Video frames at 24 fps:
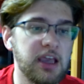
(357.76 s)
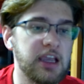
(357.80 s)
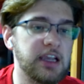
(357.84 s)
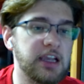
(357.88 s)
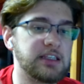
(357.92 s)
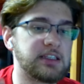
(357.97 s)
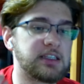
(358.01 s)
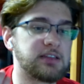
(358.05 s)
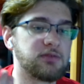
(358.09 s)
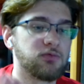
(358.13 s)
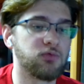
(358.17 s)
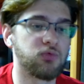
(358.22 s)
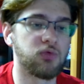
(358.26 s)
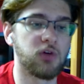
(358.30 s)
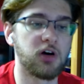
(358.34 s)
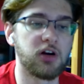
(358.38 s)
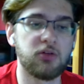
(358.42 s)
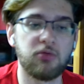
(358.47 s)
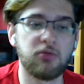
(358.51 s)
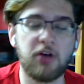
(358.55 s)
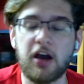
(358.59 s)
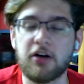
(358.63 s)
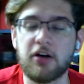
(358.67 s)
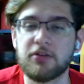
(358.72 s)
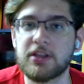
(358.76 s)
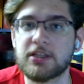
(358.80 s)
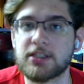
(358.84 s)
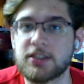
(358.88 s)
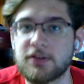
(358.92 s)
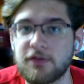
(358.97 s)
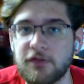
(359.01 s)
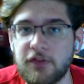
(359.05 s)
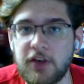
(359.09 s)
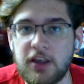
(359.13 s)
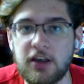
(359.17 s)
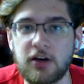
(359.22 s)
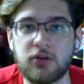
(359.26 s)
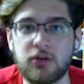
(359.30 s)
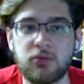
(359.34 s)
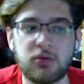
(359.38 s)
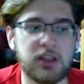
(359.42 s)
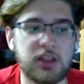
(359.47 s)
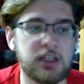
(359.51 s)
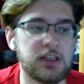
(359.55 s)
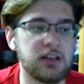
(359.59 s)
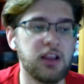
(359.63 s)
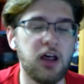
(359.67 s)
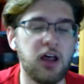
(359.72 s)
He's run around this field
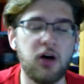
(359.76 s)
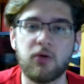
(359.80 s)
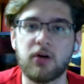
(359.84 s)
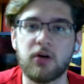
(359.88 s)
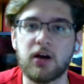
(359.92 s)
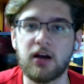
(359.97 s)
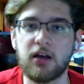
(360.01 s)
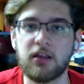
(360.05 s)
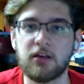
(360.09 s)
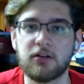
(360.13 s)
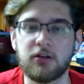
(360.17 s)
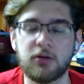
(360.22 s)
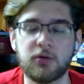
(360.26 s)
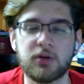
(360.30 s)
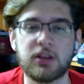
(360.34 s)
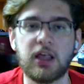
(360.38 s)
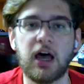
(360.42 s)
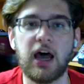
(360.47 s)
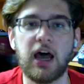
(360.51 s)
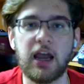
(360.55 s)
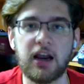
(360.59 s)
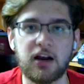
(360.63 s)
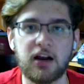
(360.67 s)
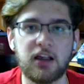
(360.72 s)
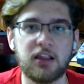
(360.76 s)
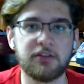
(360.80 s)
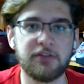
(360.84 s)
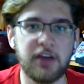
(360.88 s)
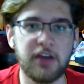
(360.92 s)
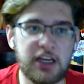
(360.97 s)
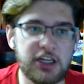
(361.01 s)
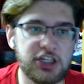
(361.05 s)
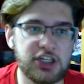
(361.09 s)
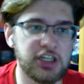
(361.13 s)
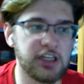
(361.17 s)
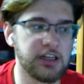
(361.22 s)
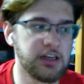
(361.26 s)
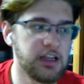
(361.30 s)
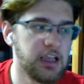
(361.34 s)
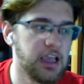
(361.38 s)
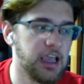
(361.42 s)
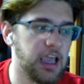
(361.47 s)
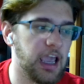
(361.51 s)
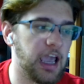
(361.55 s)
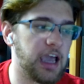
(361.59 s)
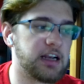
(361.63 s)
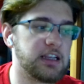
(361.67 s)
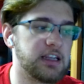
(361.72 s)
with a higher elevation,
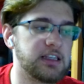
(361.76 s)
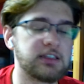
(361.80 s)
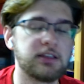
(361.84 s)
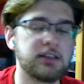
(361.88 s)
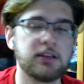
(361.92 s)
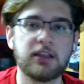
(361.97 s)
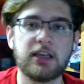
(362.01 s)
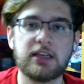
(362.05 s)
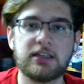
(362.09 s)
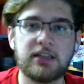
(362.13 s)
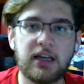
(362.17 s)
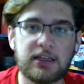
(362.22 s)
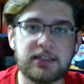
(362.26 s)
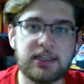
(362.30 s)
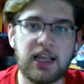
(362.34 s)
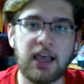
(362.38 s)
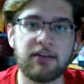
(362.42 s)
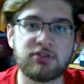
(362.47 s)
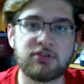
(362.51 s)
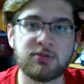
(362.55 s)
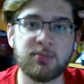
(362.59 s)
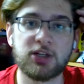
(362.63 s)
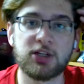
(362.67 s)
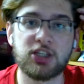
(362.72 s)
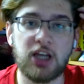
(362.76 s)
and he doesn't have as much